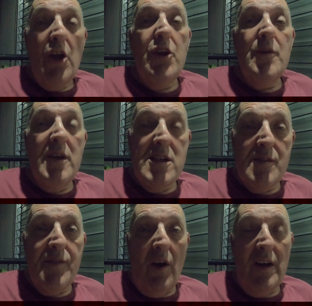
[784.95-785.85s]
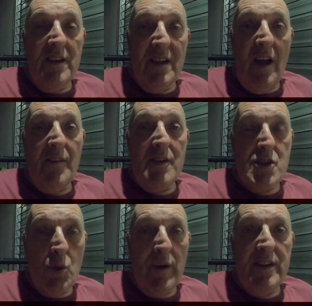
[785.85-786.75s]
You need to find another
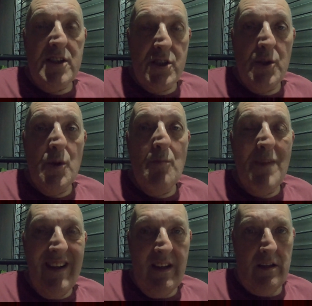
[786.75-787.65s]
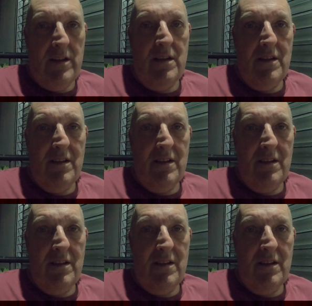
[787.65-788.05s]
22 million